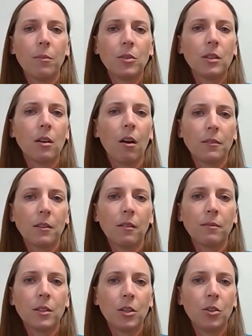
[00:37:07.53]
You send it off to
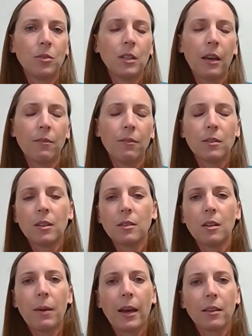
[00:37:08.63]
UC Davis. They
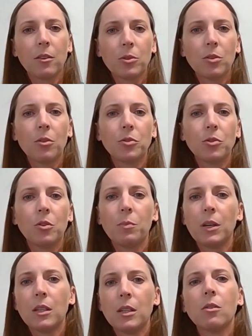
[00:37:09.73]
send back the results. No
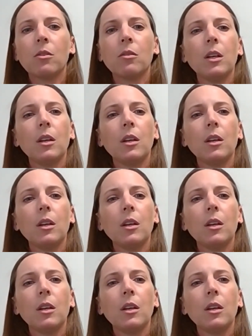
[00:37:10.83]
big deal.